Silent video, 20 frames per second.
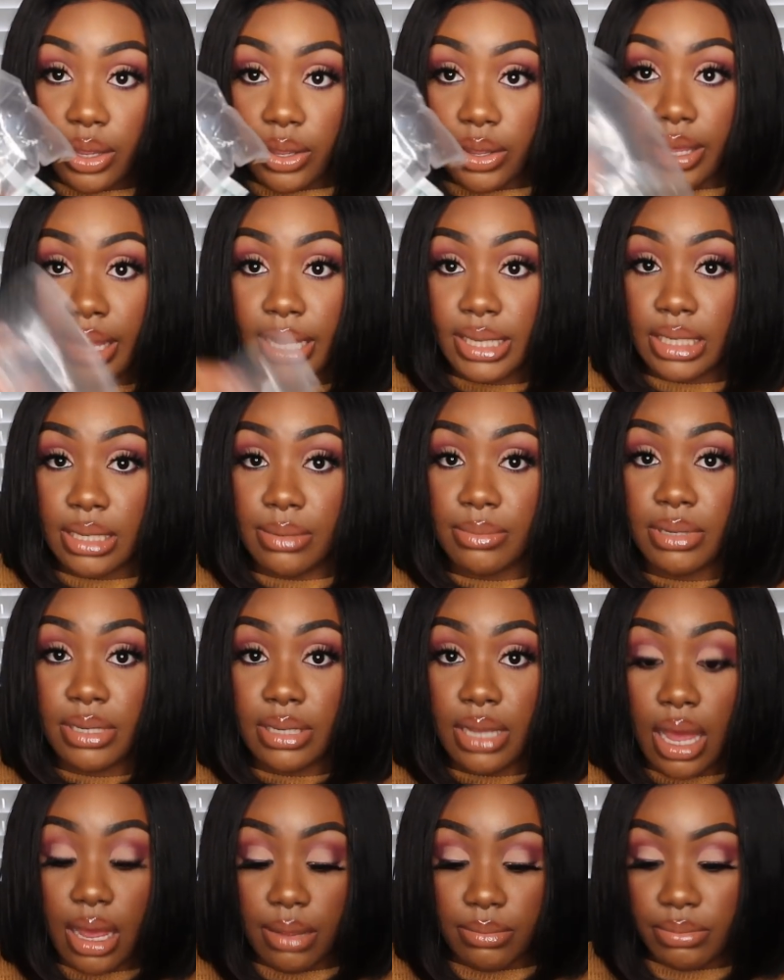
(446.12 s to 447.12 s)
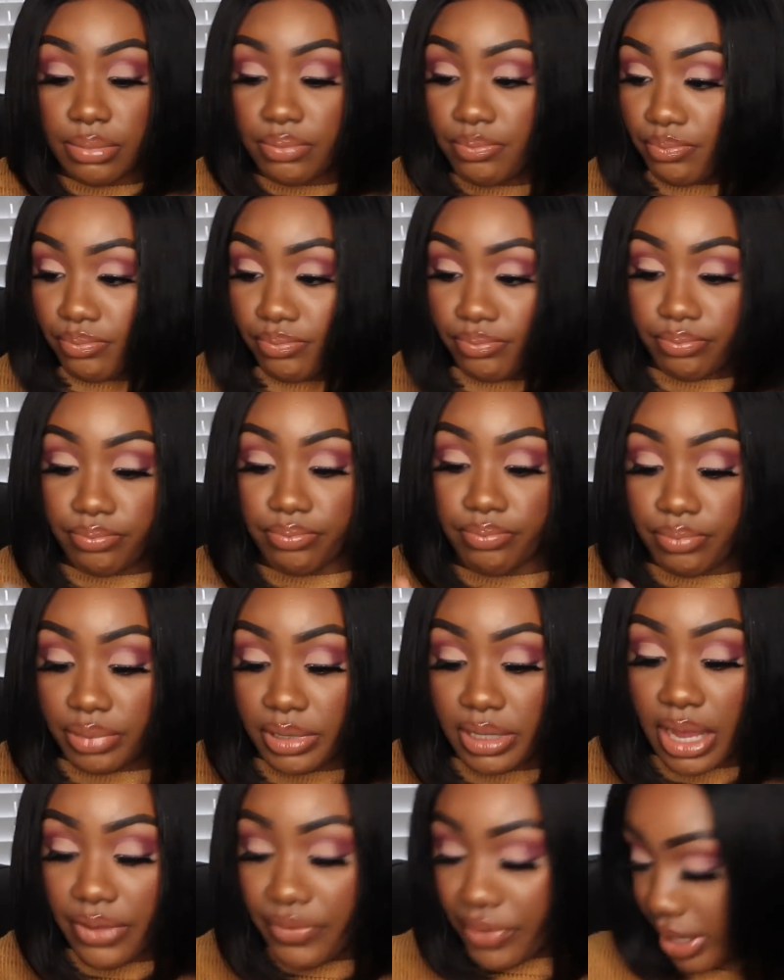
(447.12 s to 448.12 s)
You get some
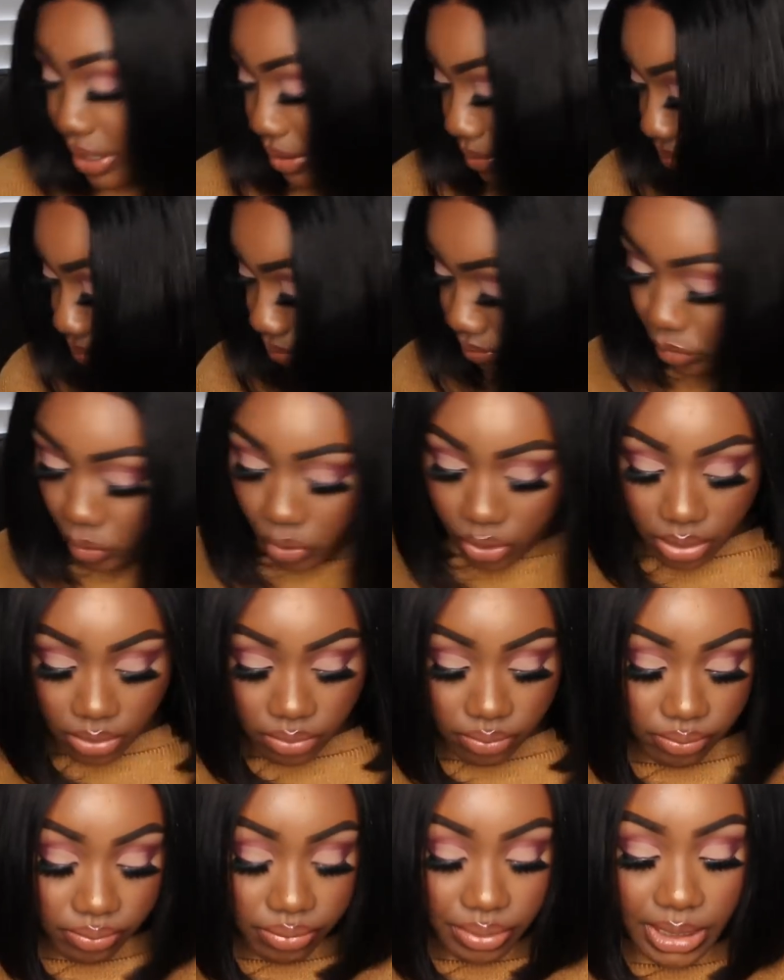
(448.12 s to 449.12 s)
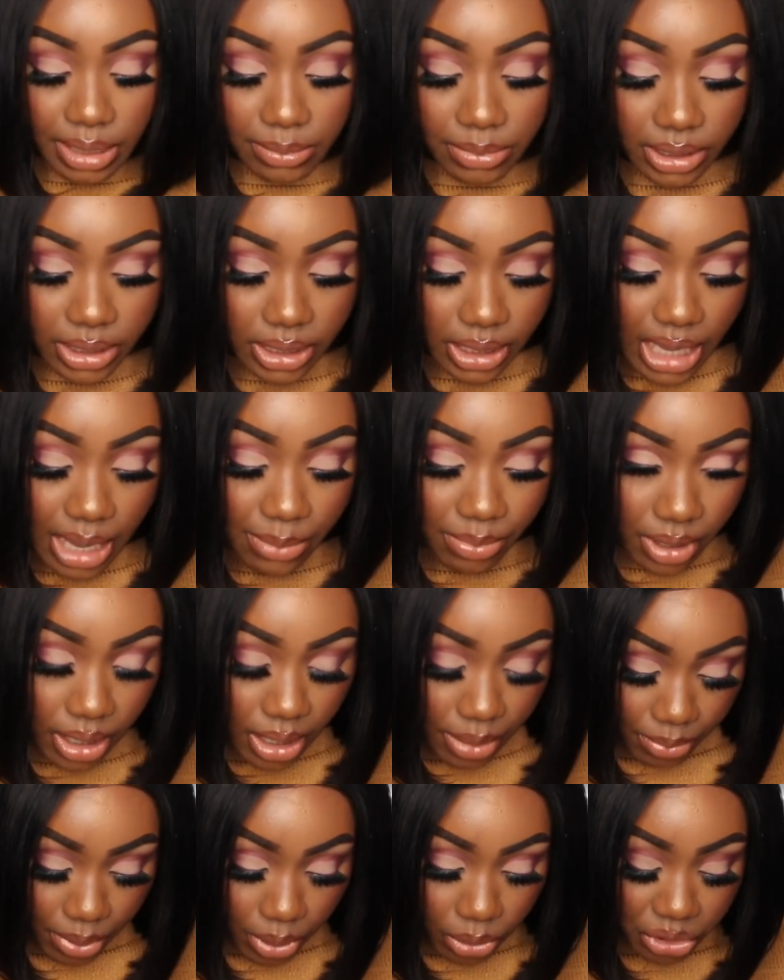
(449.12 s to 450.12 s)
stuffing or something to keep the
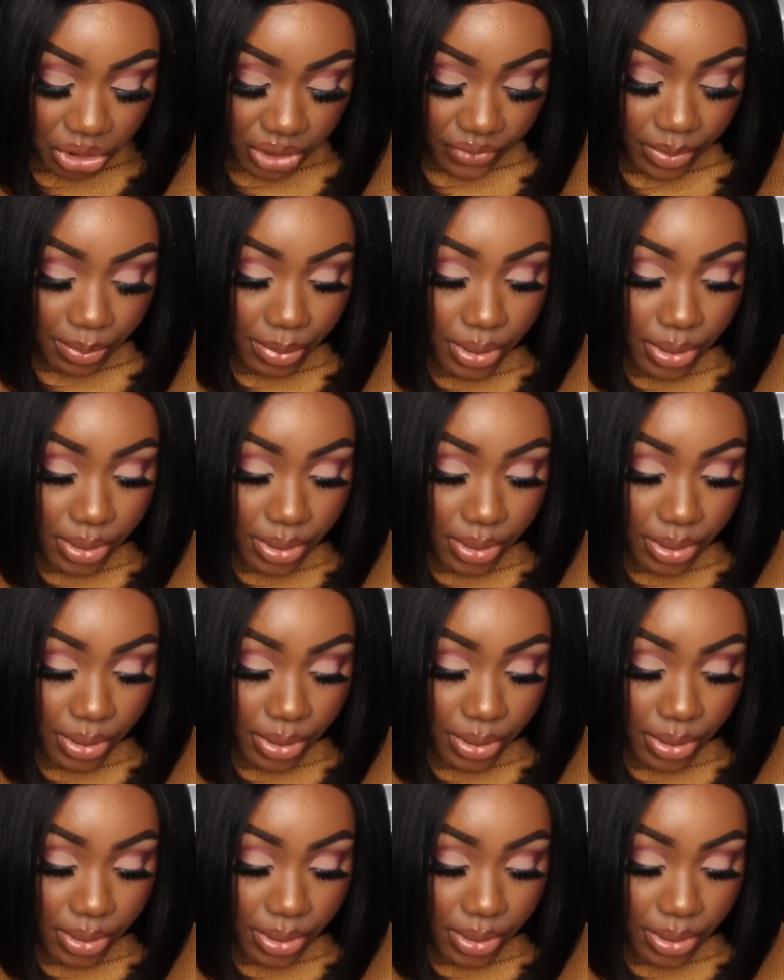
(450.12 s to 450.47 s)
composure of the